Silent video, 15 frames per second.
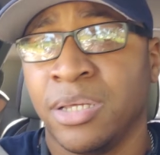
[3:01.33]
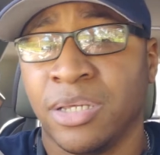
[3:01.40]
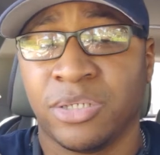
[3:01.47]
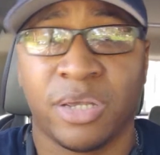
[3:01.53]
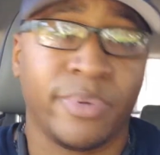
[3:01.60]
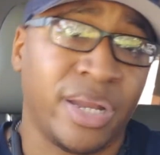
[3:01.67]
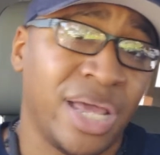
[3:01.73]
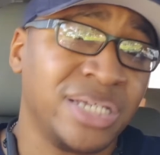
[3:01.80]

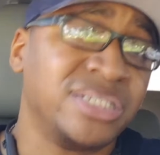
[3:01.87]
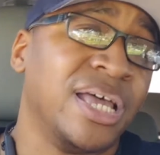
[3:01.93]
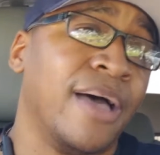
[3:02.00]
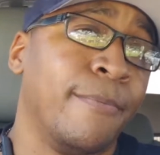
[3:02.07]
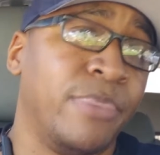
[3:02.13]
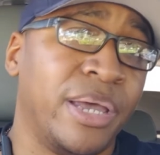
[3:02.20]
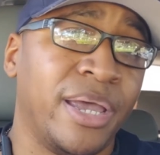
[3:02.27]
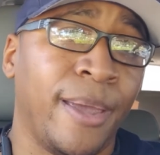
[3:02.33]
So I mean, that's
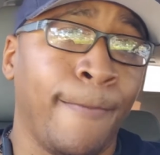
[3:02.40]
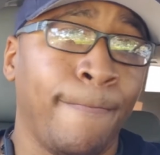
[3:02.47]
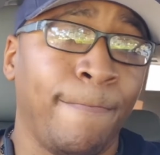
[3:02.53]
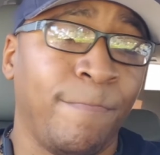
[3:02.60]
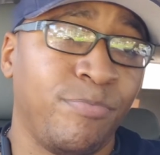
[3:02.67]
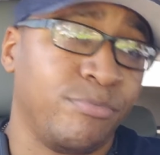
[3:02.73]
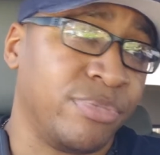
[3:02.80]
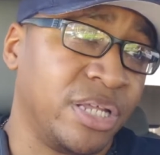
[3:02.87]
not bad.
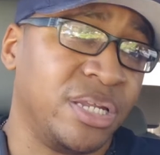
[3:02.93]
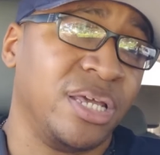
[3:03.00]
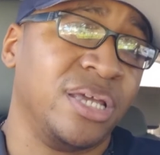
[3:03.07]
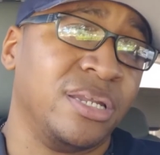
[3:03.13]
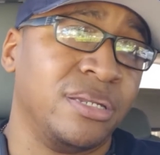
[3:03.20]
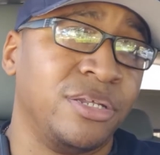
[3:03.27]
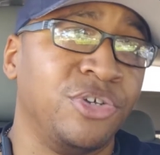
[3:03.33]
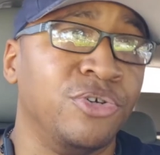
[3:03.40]
But
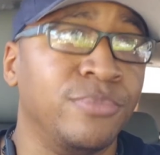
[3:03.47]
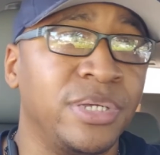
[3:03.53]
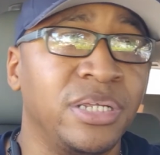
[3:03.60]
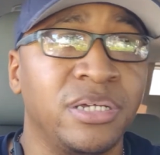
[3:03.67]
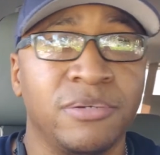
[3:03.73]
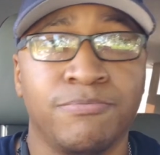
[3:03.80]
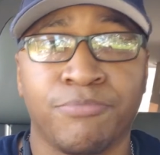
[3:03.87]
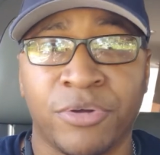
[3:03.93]
then you'll
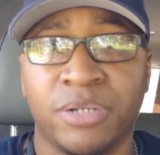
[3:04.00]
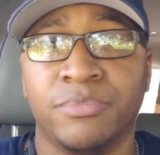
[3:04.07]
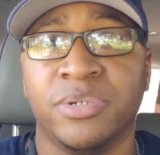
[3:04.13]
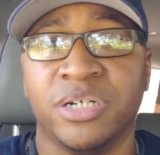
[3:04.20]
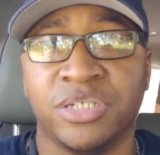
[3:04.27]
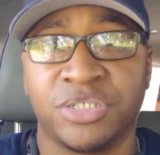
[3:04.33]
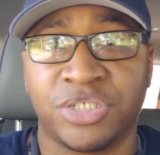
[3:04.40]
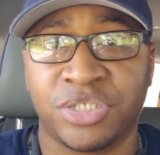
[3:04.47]
be pretty
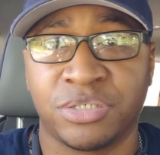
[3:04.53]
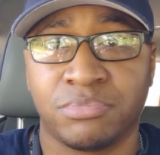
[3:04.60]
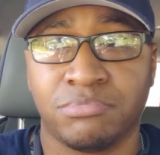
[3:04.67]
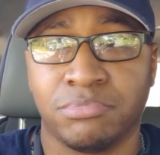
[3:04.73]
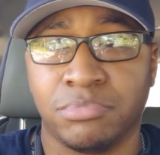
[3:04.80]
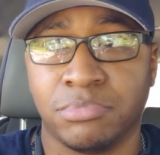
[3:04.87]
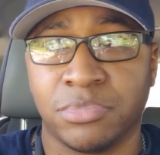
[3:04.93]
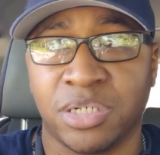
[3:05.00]
much
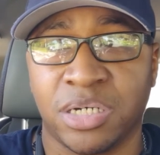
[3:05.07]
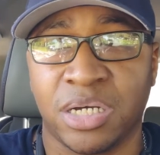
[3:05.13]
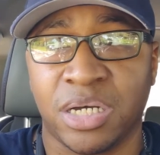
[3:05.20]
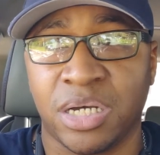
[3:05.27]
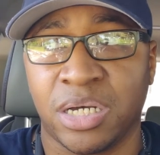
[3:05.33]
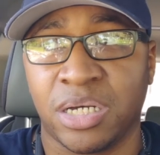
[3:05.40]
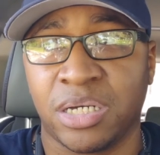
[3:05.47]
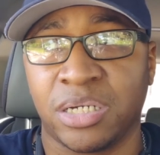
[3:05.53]

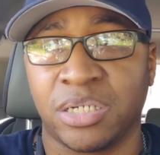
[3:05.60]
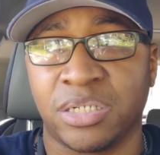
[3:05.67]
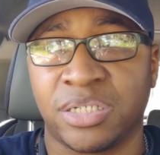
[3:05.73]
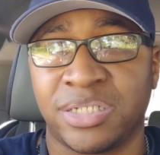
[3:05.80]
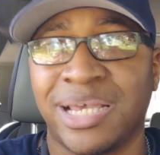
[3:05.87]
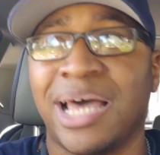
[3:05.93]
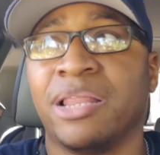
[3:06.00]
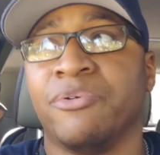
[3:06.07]
uh
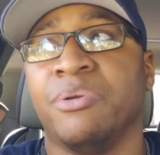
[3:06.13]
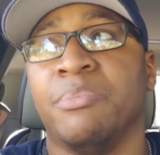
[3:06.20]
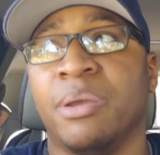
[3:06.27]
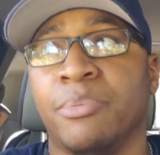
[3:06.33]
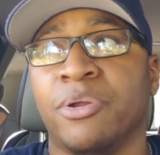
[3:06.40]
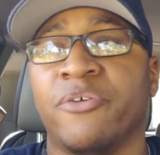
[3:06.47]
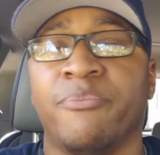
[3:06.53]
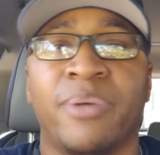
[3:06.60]
salary
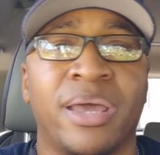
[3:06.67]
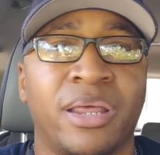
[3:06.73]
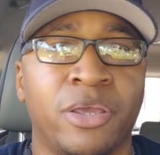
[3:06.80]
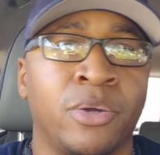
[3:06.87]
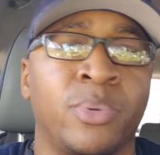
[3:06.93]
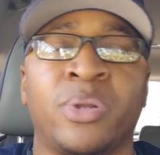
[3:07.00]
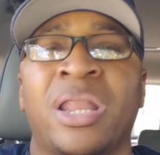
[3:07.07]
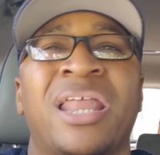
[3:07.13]
member of Matt.
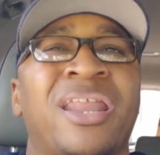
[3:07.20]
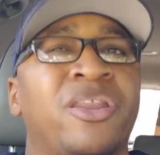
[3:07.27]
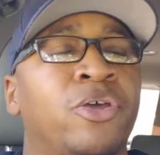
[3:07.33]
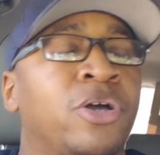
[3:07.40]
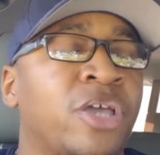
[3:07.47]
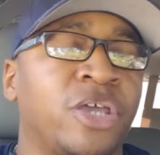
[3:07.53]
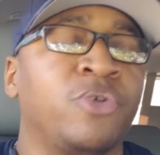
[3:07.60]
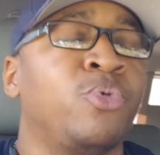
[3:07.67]
Yeah, well, not, not
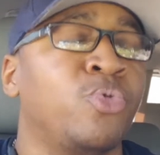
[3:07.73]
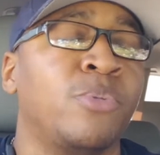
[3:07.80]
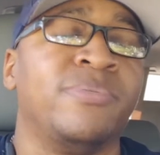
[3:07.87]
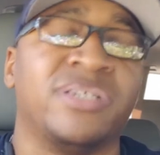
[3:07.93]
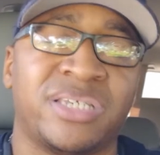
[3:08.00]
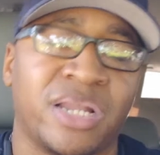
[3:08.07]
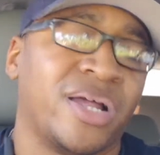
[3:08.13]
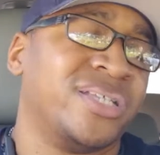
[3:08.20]
okay. You, you won't
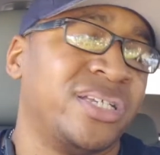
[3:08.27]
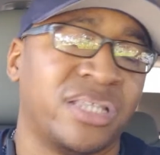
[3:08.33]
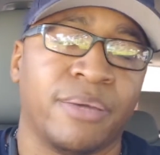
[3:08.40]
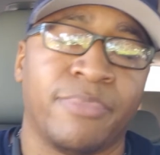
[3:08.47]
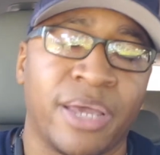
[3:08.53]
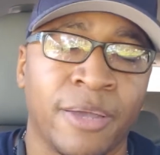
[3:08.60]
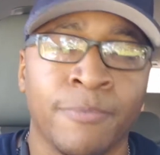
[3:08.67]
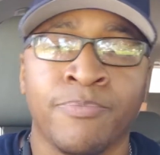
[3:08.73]
be salary. I take
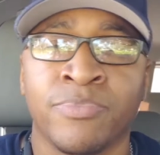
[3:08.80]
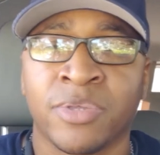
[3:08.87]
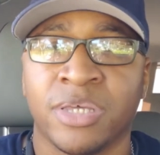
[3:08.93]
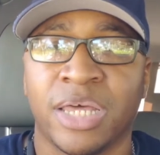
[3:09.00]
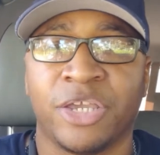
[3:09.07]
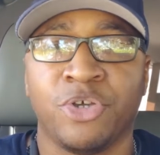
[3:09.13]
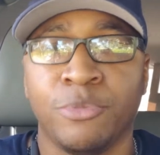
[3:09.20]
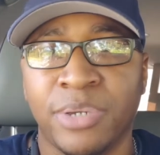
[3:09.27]
that back.
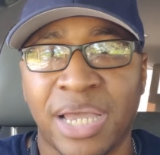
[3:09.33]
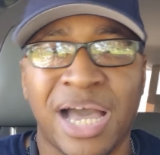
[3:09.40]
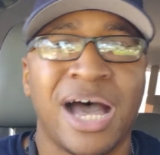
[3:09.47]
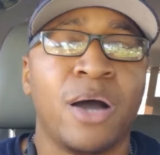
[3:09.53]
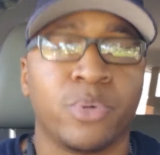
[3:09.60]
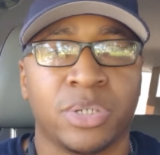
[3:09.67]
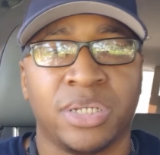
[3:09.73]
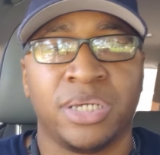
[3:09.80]
Like you'll be
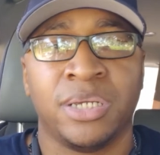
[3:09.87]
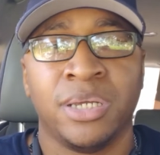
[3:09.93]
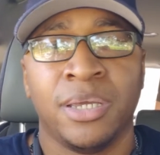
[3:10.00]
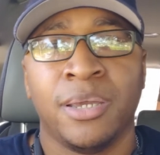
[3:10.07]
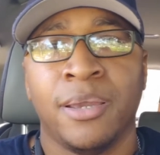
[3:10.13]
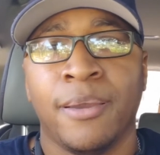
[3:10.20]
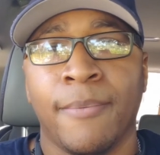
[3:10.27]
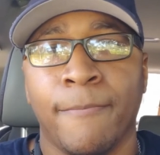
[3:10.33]
hourly,
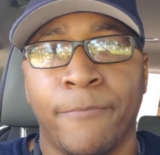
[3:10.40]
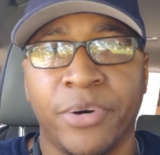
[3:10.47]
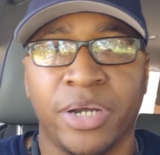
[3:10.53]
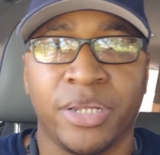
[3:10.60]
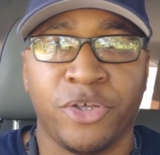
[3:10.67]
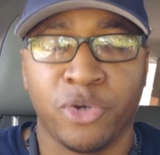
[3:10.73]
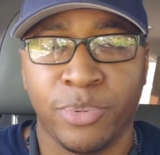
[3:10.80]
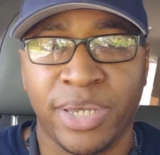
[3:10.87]

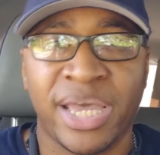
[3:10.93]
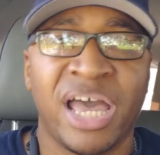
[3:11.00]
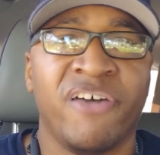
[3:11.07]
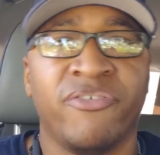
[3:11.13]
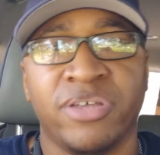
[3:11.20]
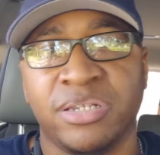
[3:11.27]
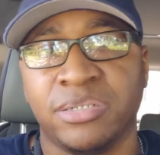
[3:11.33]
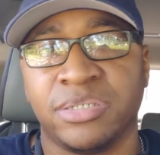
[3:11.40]
but you'll be
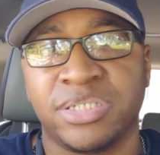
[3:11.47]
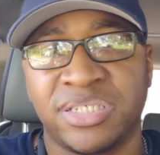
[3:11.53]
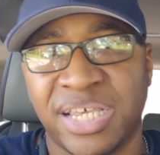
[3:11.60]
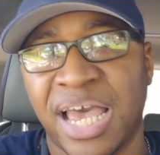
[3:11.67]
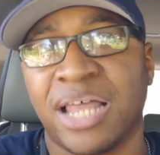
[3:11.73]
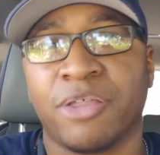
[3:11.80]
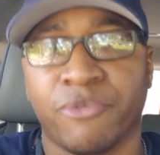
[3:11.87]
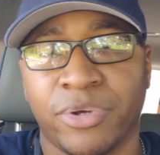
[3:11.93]
having
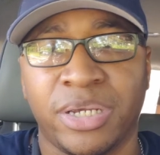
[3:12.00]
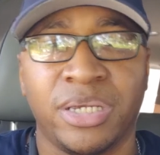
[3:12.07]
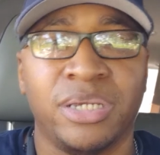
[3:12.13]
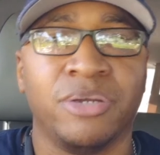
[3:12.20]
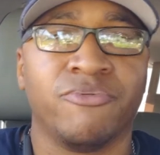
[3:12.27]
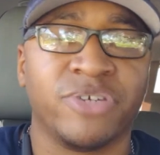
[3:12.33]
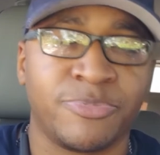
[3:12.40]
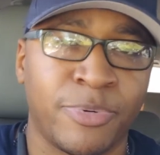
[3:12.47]

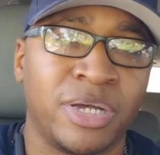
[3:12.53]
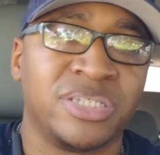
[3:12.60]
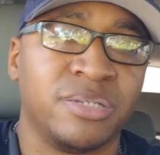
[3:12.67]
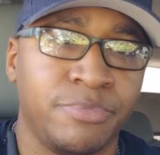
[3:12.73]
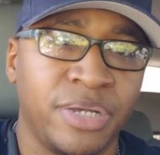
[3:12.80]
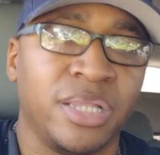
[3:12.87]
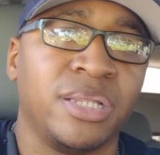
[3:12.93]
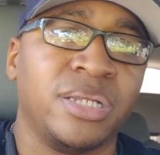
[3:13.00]
salary
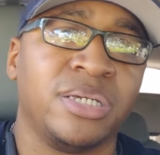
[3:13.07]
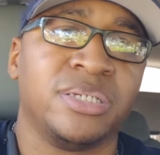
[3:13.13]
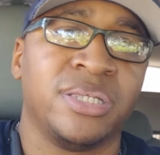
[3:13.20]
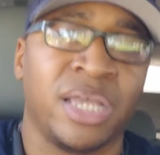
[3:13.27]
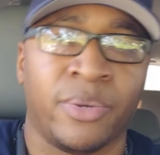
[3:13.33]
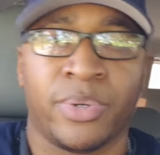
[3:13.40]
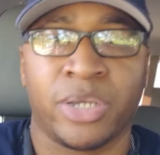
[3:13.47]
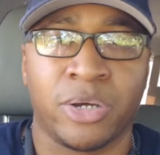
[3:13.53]
responsibilities.
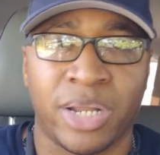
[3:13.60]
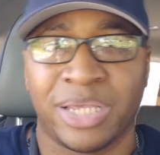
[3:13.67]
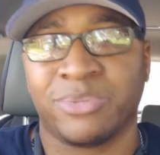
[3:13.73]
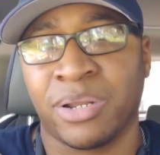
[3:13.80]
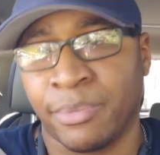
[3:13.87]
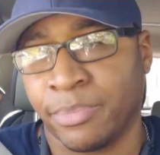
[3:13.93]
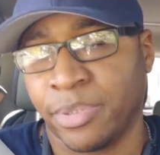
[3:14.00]
There we go. That's what